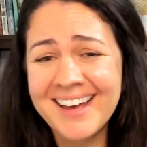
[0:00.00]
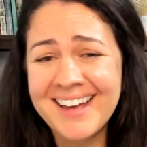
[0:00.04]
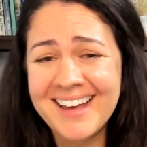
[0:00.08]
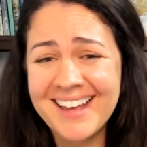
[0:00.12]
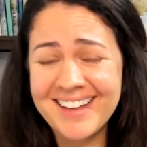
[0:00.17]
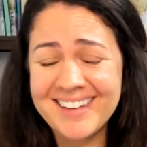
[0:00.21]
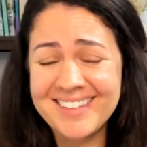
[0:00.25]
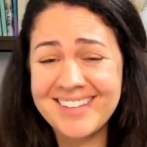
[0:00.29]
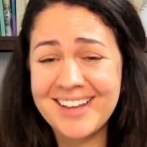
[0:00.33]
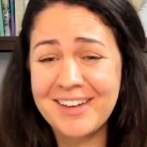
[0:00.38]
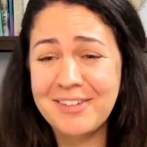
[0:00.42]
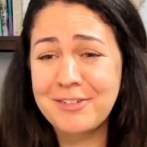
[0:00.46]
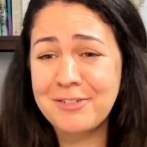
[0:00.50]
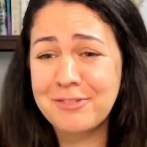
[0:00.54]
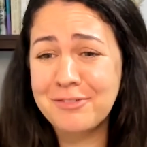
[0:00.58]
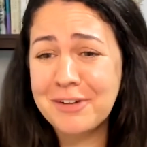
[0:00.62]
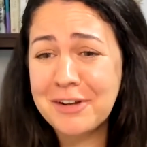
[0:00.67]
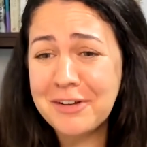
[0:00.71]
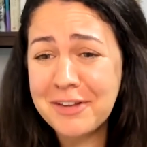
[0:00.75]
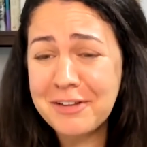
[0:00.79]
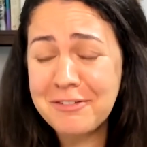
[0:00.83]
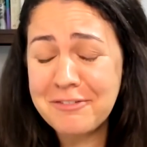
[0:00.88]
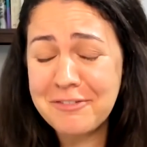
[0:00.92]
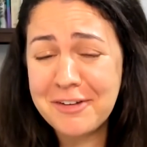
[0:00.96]
it sounds
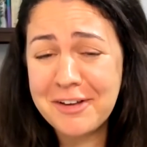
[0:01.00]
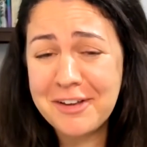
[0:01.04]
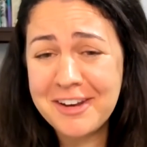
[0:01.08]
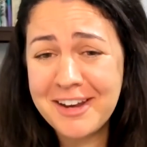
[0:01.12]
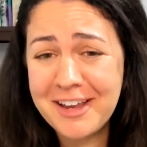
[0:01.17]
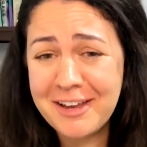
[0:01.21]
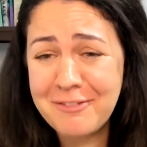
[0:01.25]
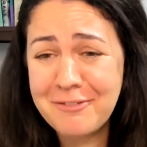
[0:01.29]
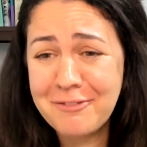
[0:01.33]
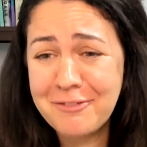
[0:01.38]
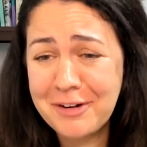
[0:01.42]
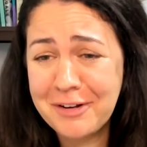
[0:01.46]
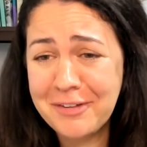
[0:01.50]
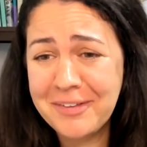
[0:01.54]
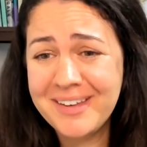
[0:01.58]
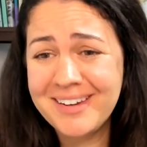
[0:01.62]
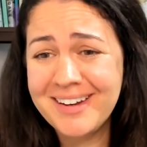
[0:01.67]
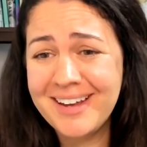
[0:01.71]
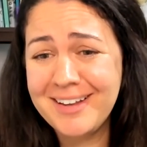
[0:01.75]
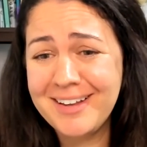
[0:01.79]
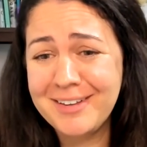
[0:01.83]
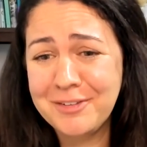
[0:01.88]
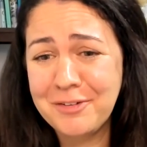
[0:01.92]
really fun and really nice.